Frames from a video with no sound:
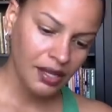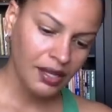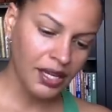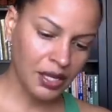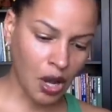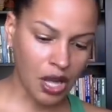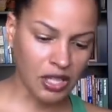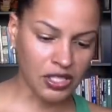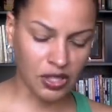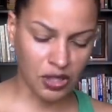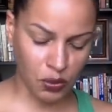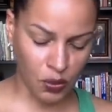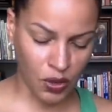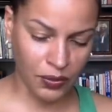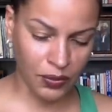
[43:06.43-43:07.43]
he calls it
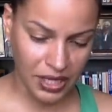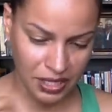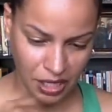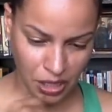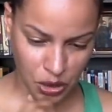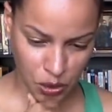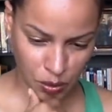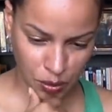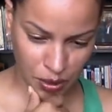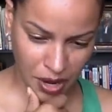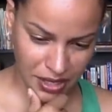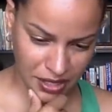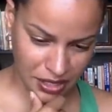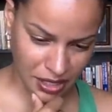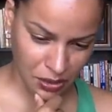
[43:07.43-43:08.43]
the one-way sexual
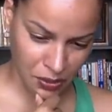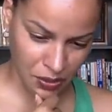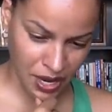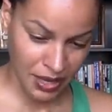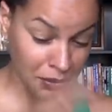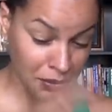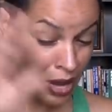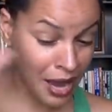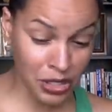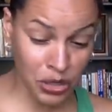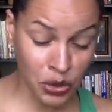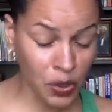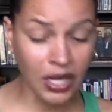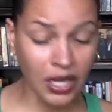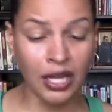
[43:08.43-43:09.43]
process, right? I
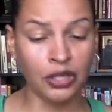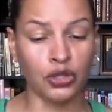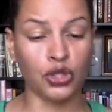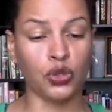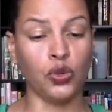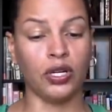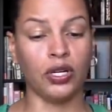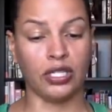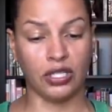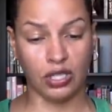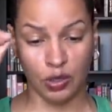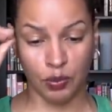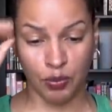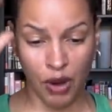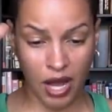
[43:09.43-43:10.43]
just want to underscore this,
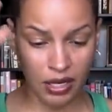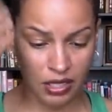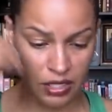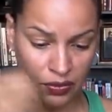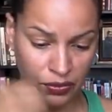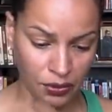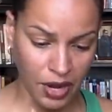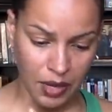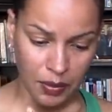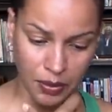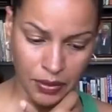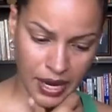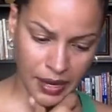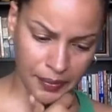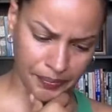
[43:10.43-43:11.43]
the products of rape,
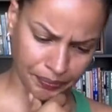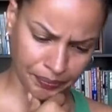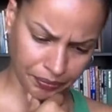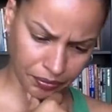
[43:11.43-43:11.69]
right?